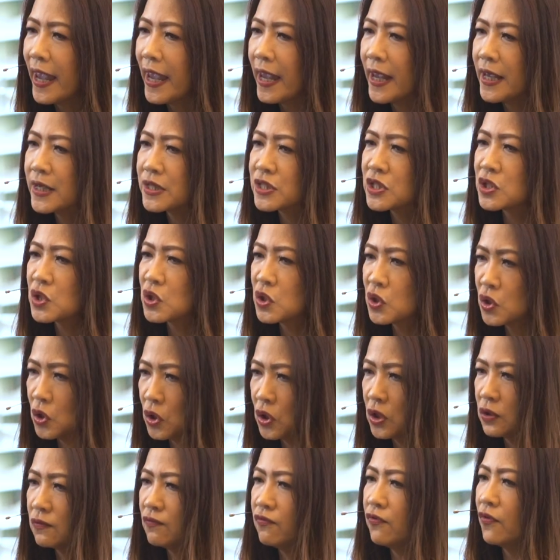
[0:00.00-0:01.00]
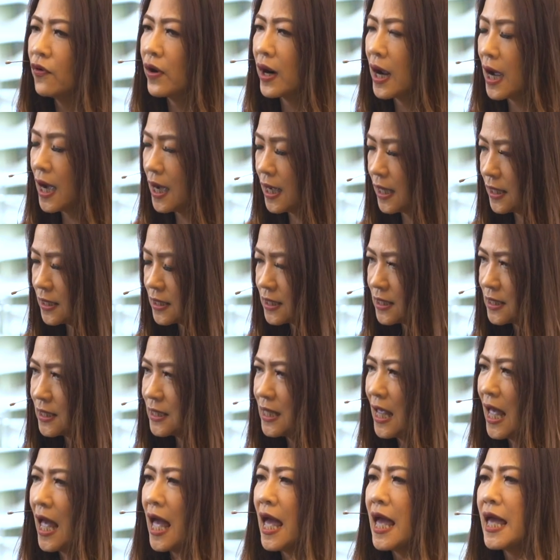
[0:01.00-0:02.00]
is good for
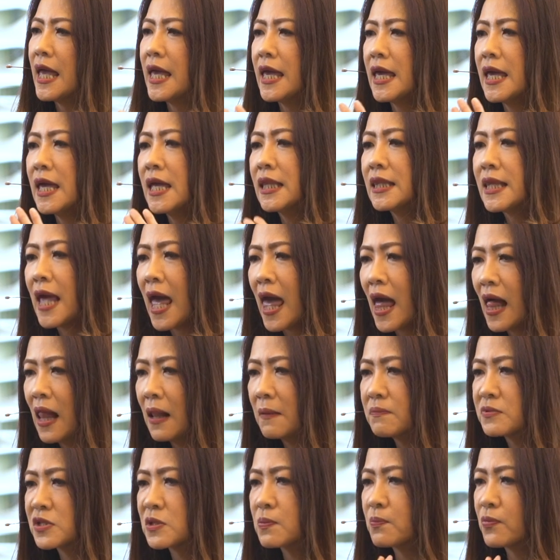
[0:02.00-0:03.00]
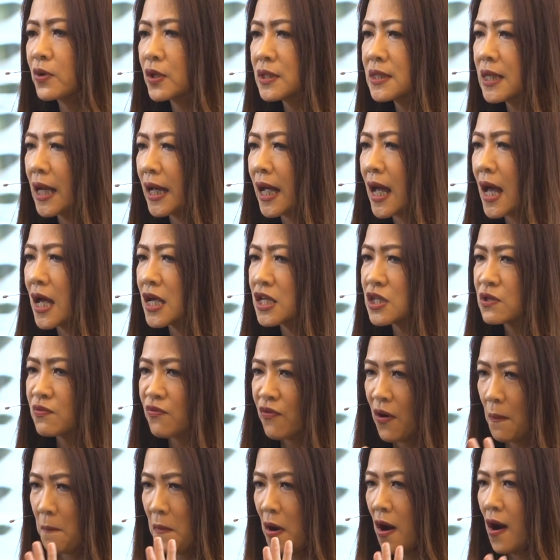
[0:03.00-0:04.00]
us. It helps protect us
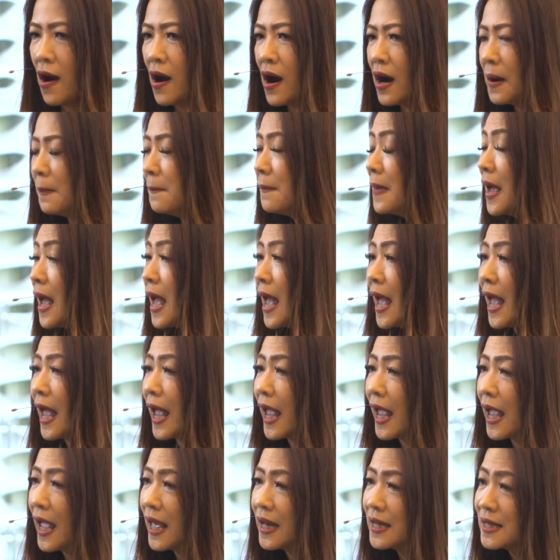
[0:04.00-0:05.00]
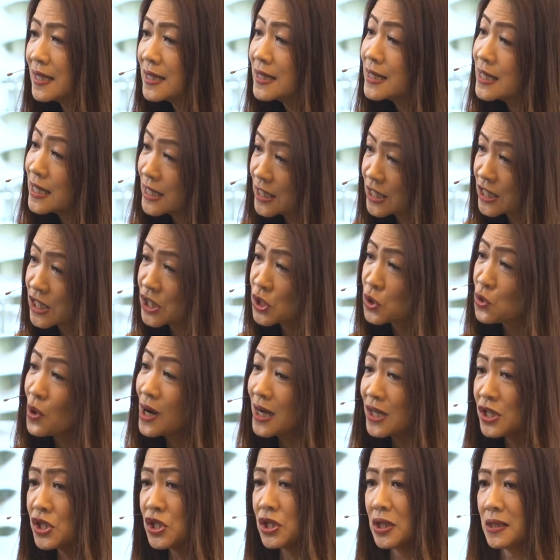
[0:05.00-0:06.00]
from harm and
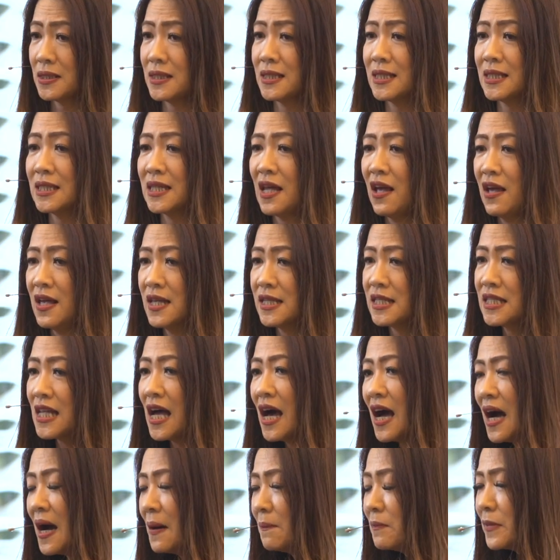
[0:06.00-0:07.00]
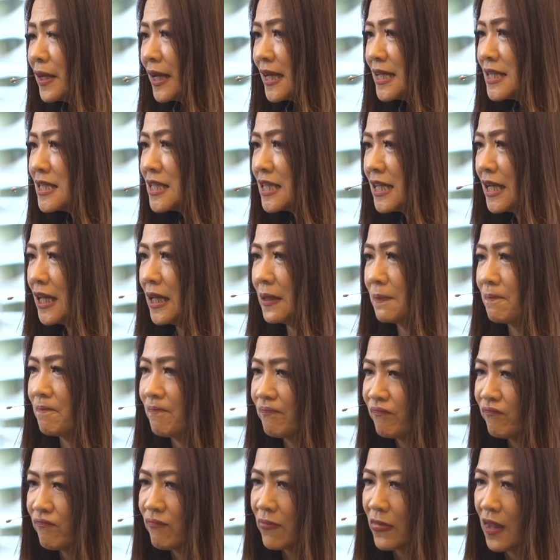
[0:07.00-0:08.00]
destructions. Psalm 19,
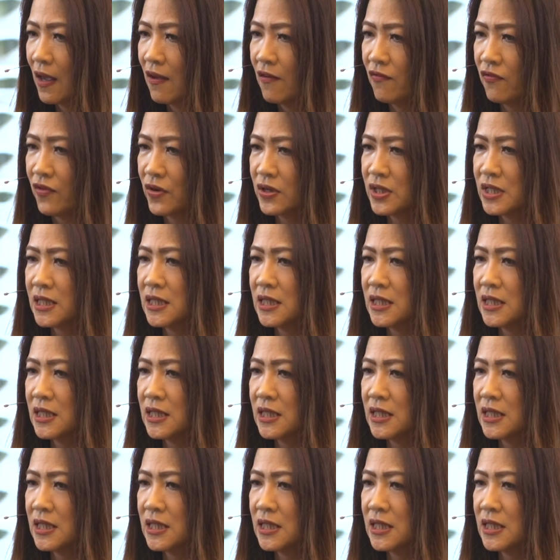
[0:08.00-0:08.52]
verse